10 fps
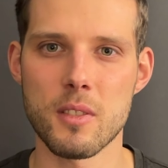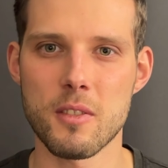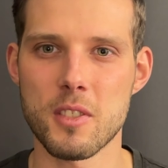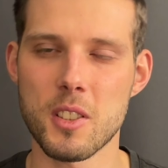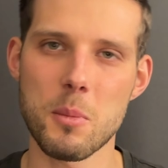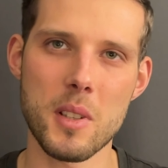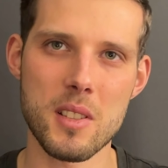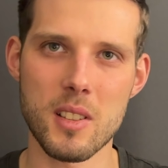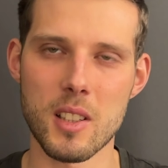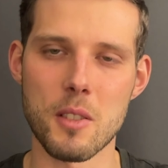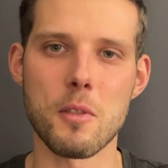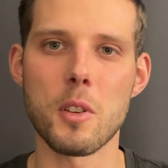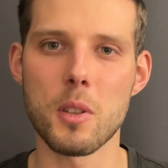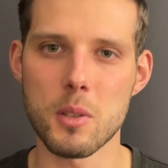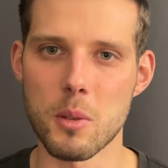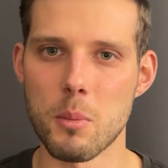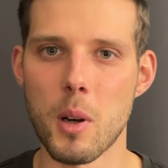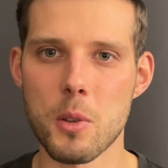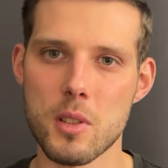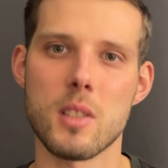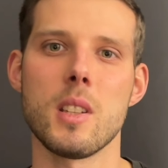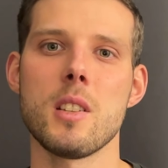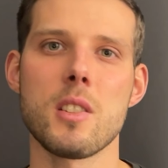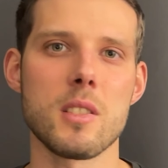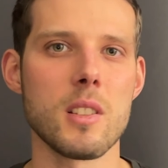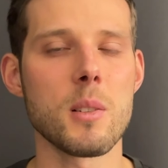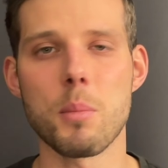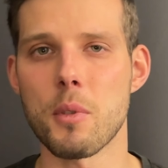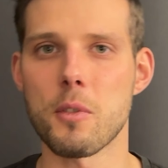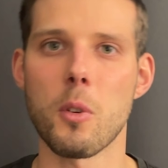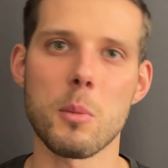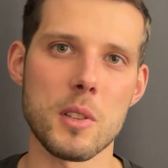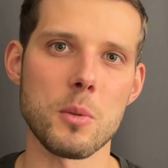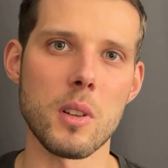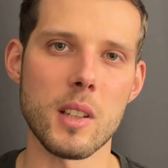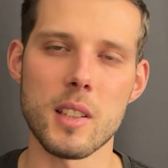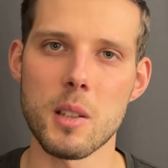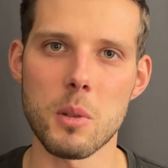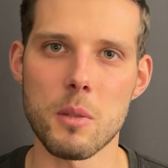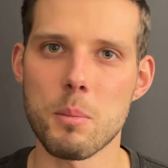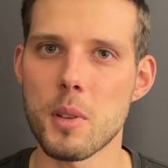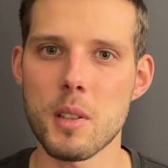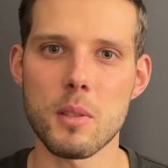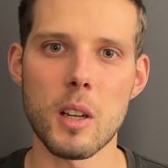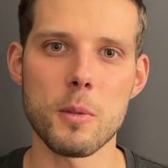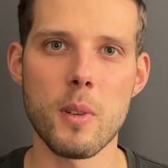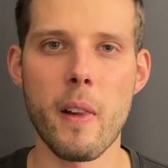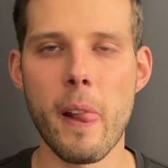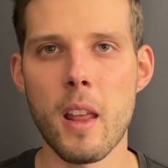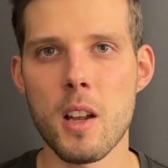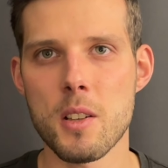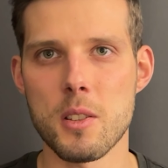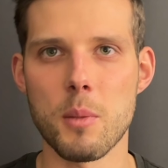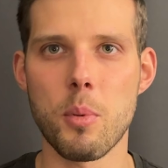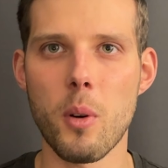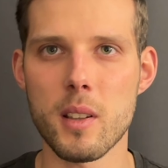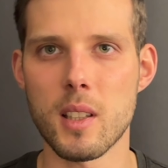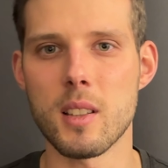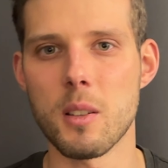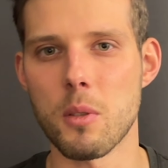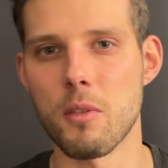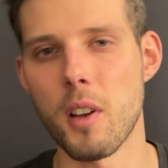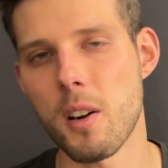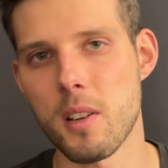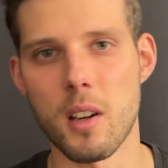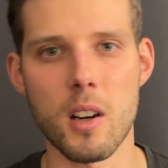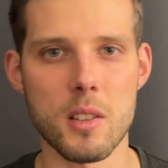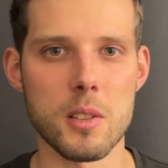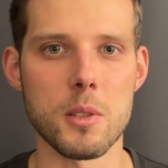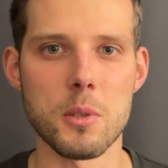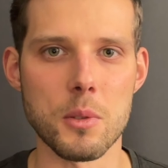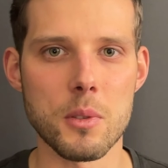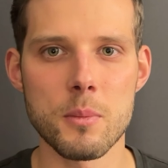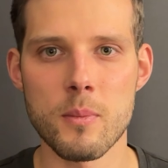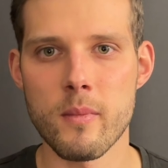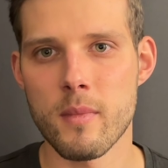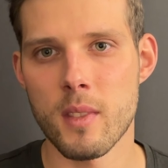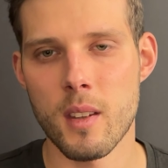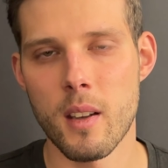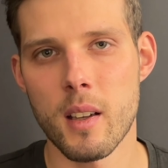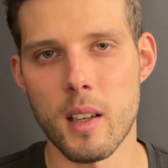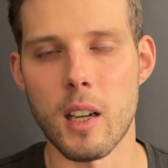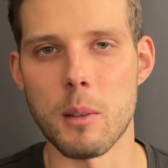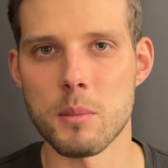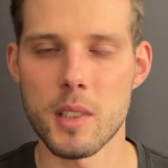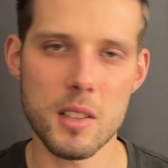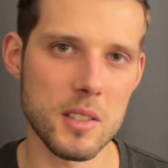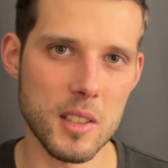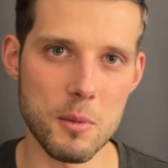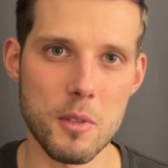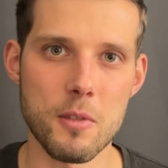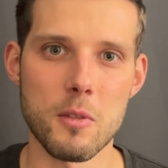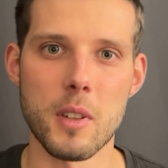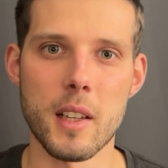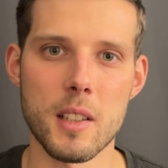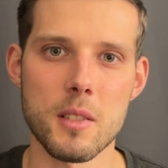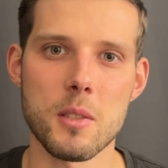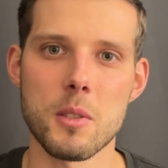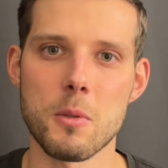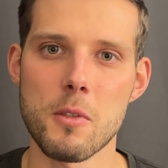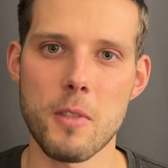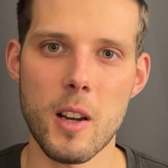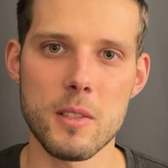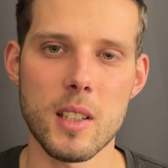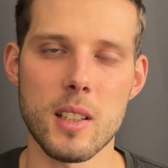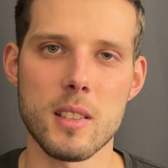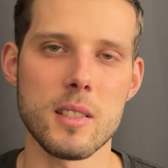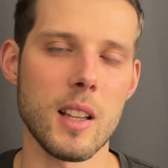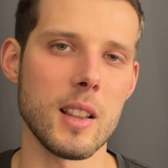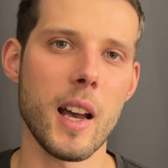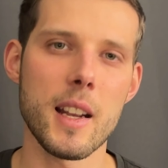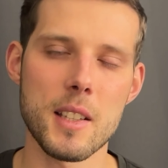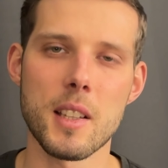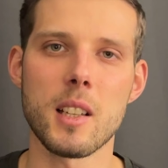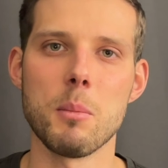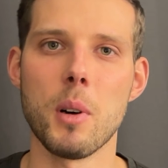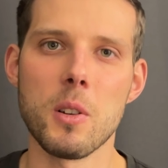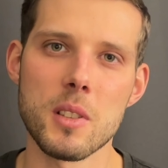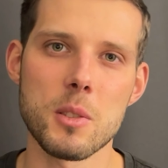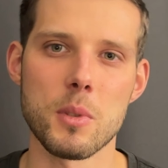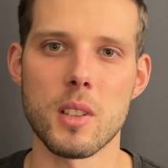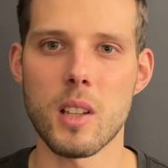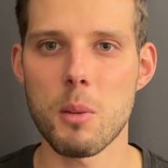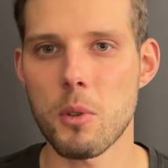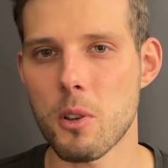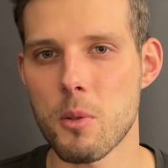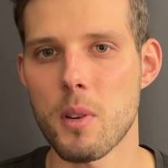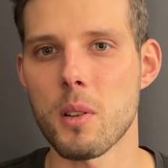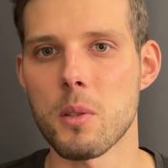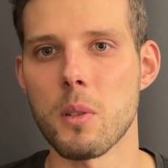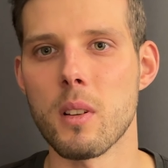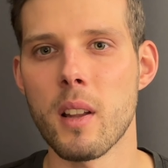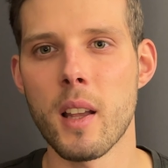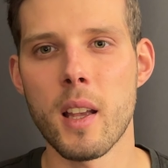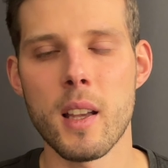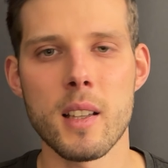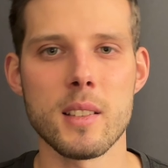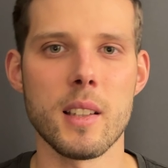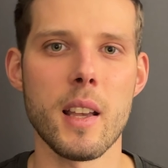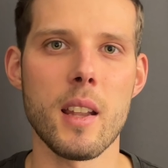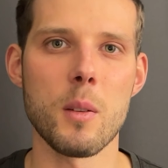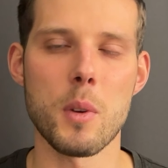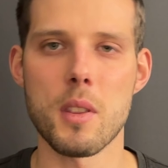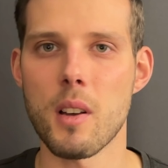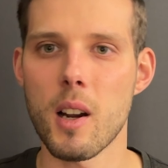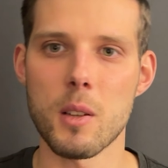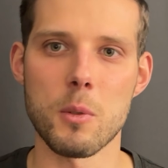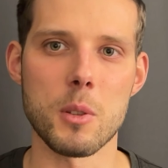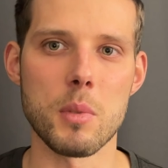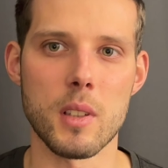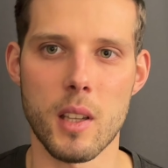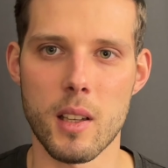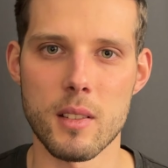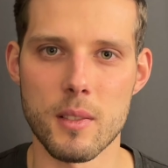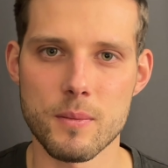for some reason in the vertical motion, they just didn't perform as well. And they were pretty rough to the point that they were very hard to use. The other thing we ran into is we found that aligning the components was a lot more critical than we thought it would be. And